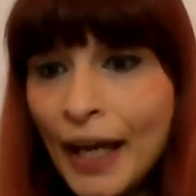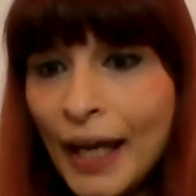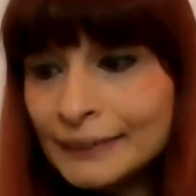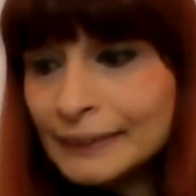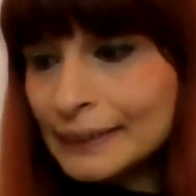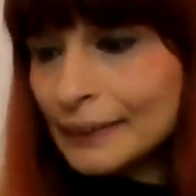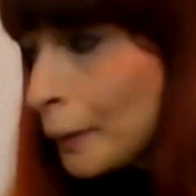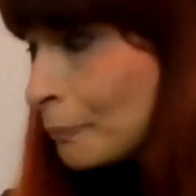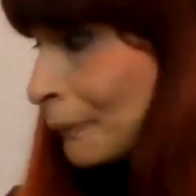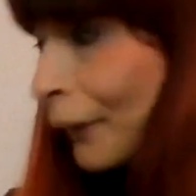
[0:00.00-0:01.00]
And
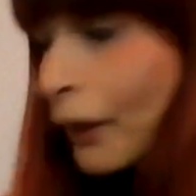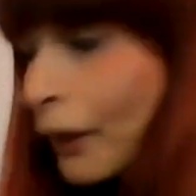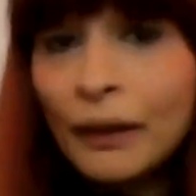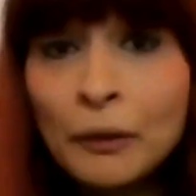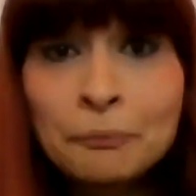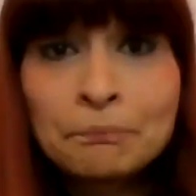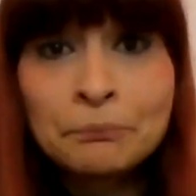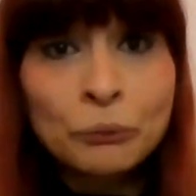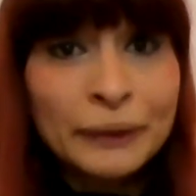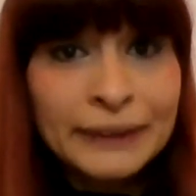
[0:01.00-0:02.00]
um,
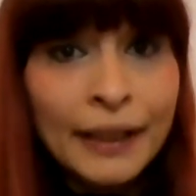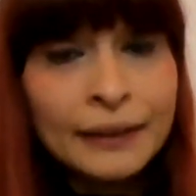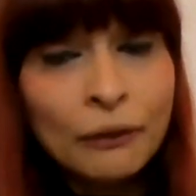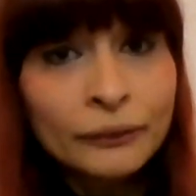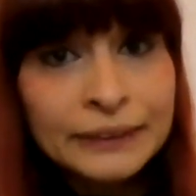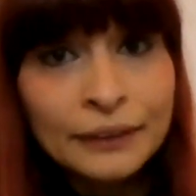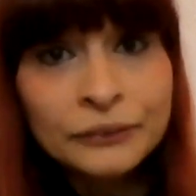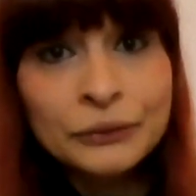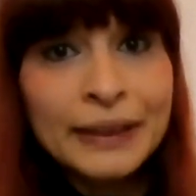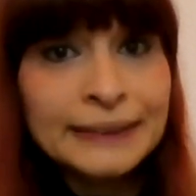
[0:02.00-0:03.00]
um, what I also
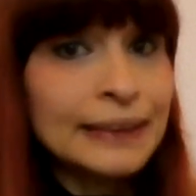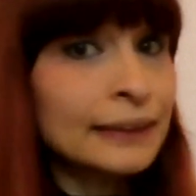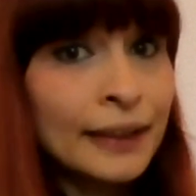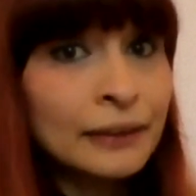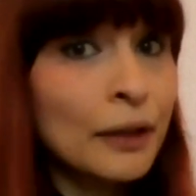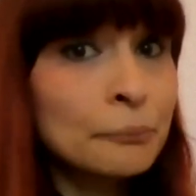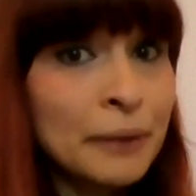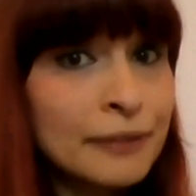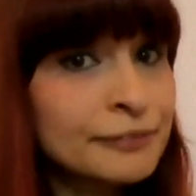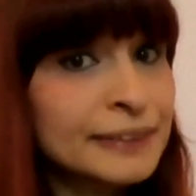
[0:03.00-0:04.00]
do is they can
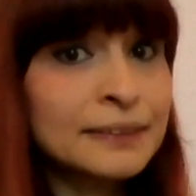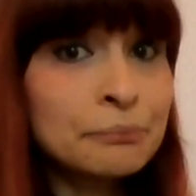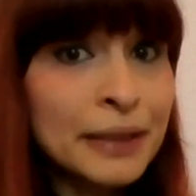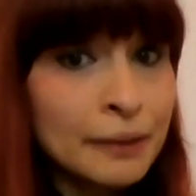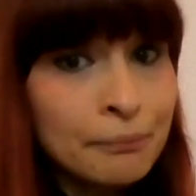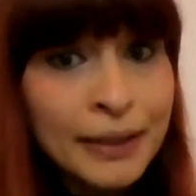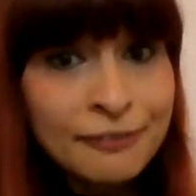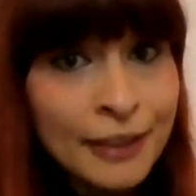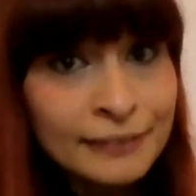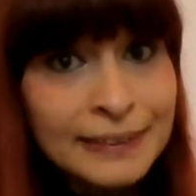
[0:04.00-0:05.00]
come and visit me at my
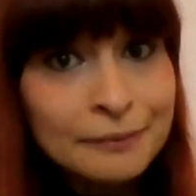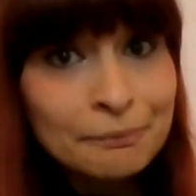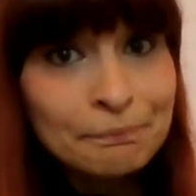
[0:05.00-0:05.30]
event.